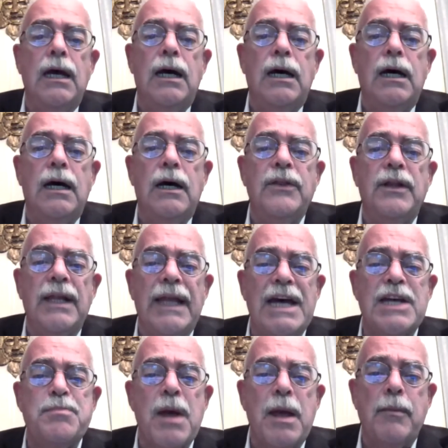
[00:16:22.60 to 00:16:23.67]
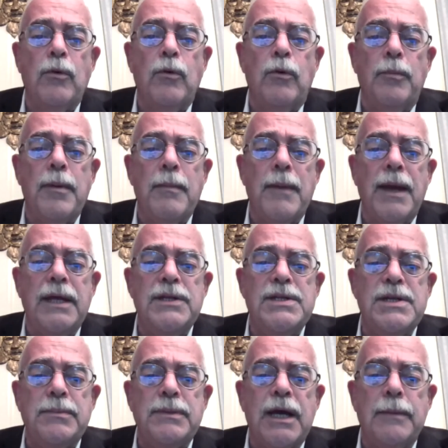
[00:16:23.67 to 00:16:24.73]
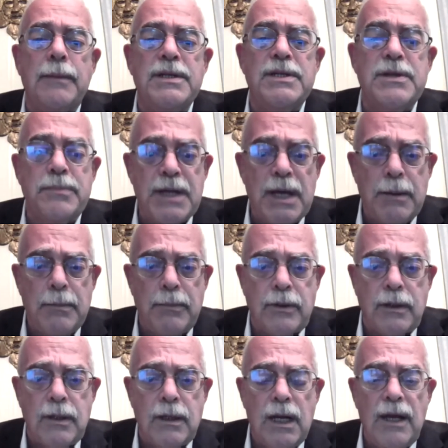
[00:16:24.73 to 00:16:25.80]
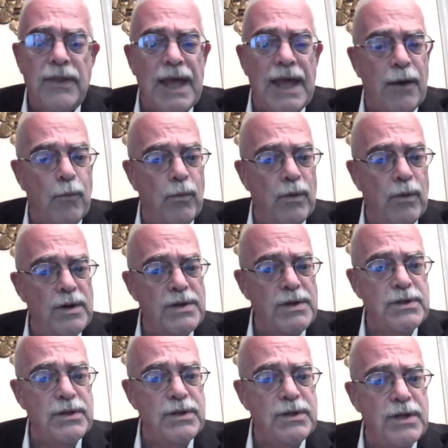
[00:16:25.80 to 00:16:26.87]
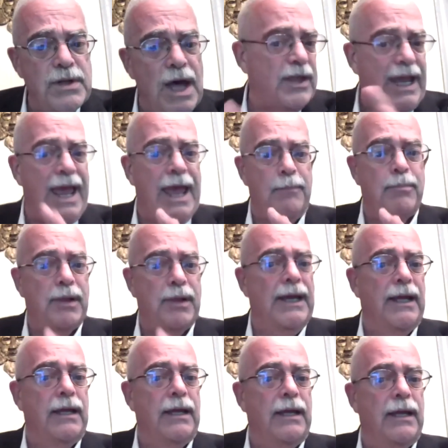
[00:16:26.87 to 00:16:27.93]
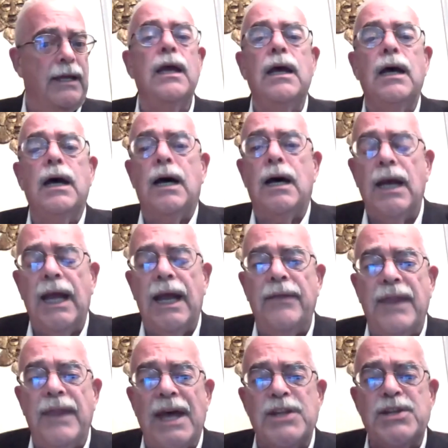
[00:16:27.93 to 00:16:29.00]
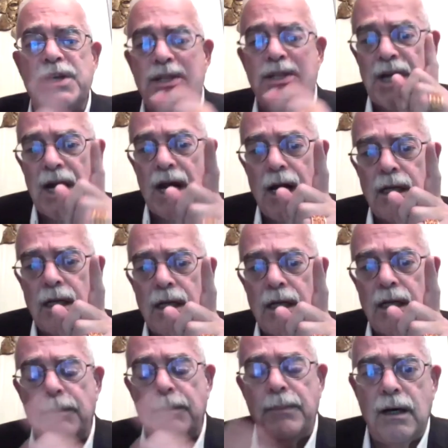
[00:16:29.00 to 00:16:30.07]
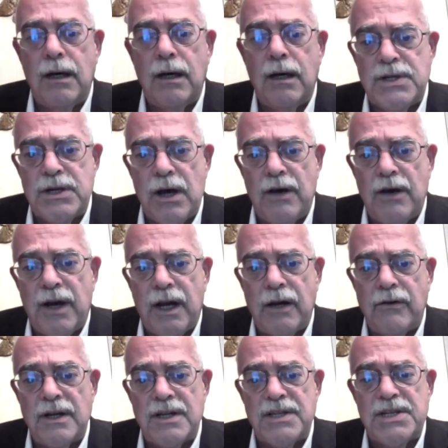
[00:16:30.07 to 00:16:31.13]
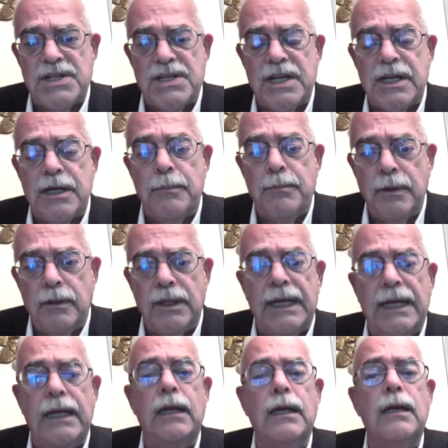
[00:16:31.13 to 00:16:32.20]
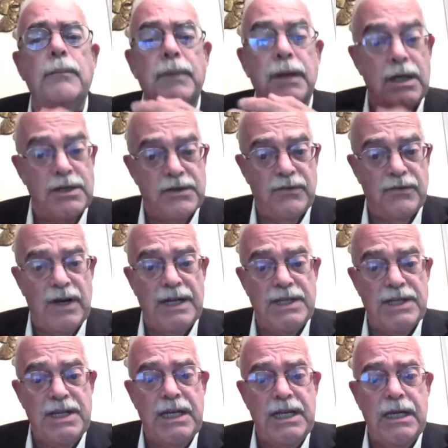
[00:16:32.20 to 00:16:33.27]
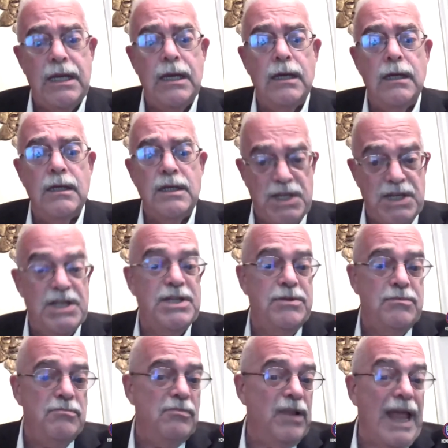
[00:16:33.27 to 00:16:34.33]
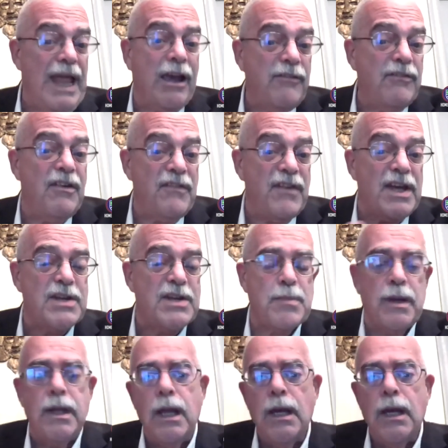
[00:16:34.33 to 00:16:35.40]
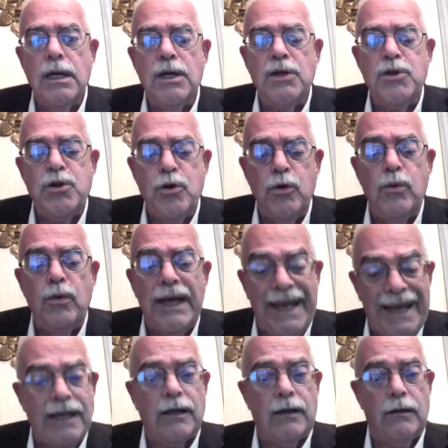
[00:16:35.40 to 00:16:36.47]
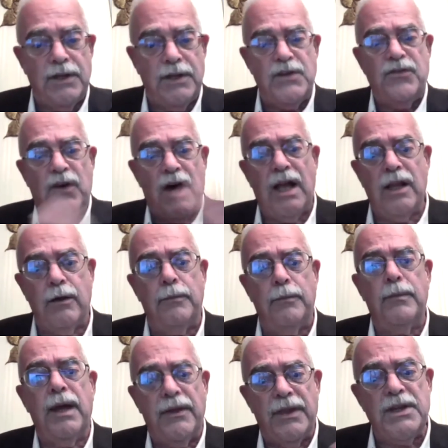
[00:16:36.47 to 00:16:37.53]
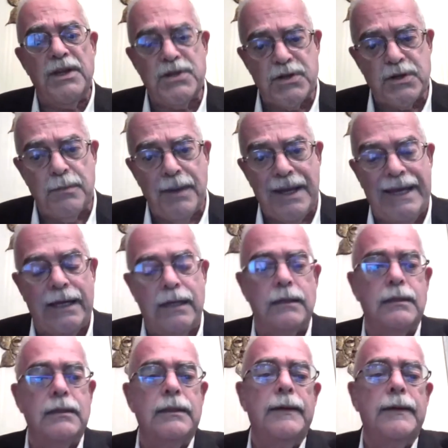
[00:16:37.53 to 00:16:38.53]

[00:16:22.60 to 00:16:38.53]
uh, the last payment will be made sometime in September. That was not the game plan. Uh, and that's entirely because of IRS's inability, because of IT, lack of investment, to handle this volume and this demand.